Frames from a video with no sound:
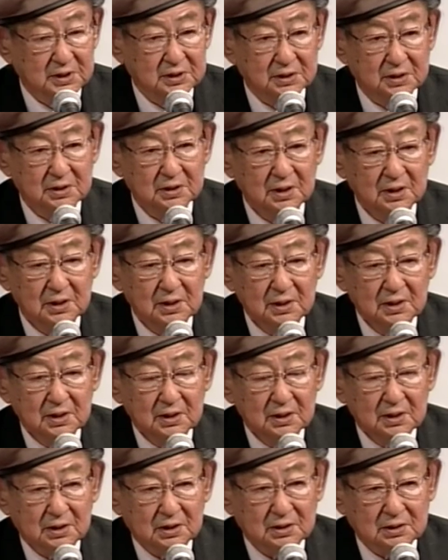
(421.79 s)
the
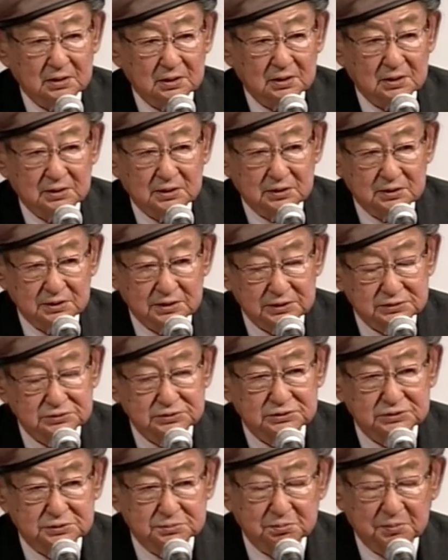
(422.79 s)
uh,
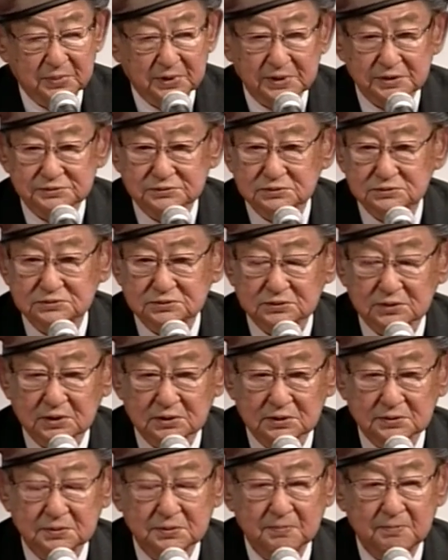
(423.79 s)
enlisted men's
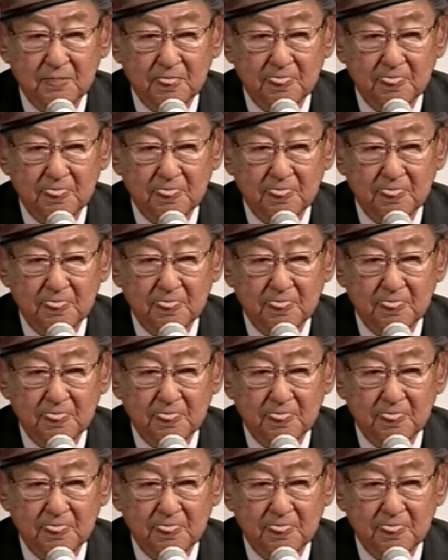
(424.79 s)
uh,